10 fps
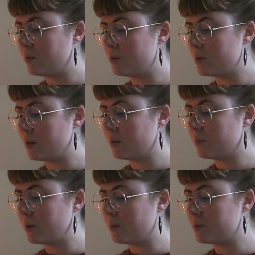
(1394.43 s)
usually
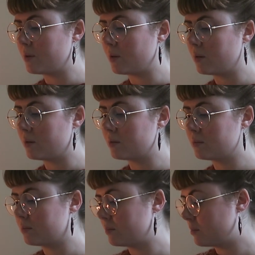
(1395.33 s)
when I was younger,
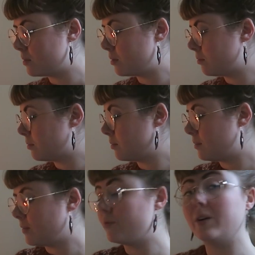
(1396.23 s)
so
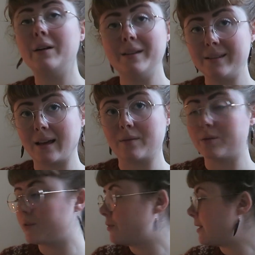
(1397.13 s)
very
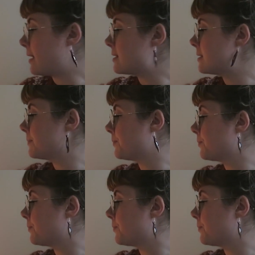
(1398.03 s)
thankful for that.